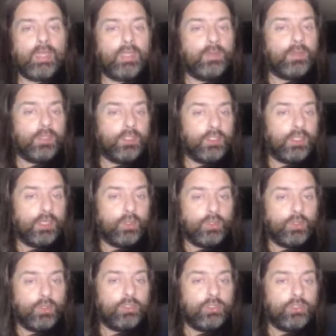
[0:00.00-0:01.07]
try,
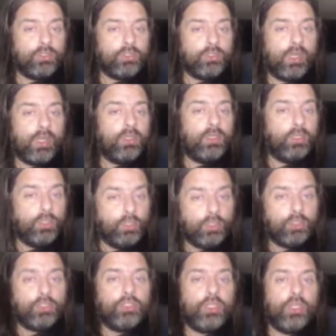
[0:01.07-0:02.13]
what you can also try,
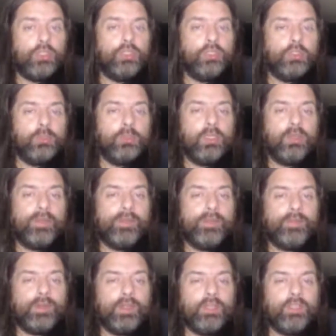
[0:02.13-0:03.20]
use social
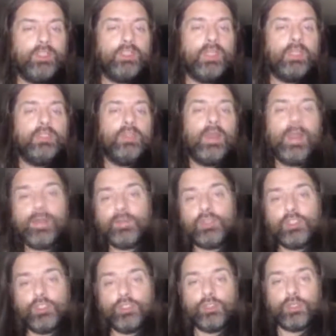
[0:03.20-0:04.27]
media an advantage that you
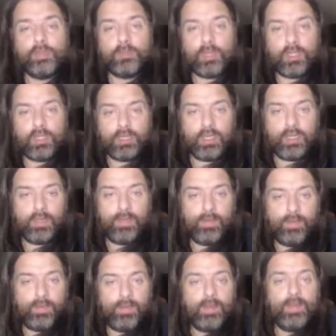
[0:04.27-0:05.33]
have to tune in Monday.
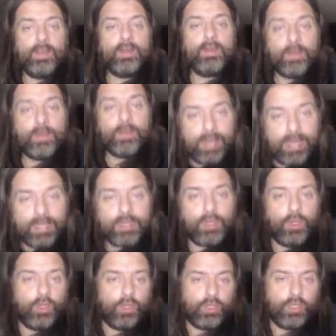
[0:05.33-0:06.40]

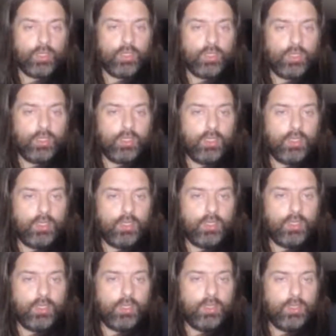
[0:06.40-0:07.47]
Create a hook
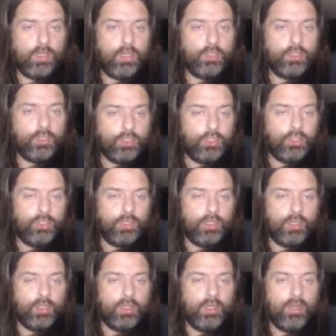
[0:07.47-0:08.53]
to tune
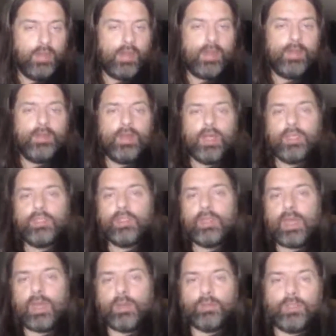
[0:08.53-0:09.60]
in and not
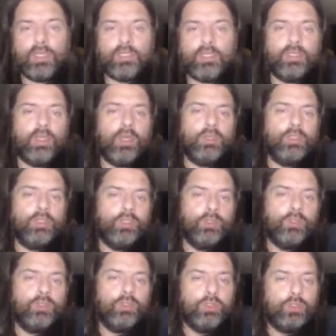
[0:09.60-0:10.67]
announce that you're going to
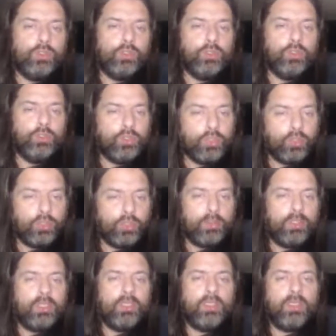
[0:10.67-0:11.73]
do a new
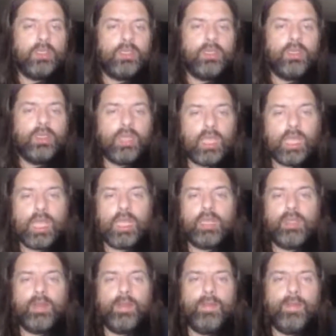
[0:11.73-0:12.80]
tournament.
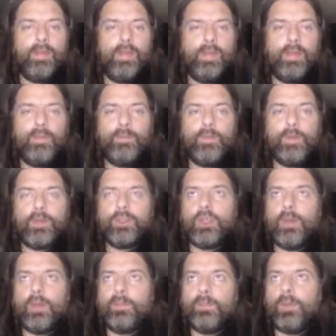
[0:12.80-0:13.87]
No, for
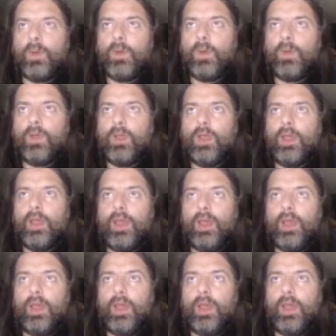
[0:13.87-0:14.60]
example,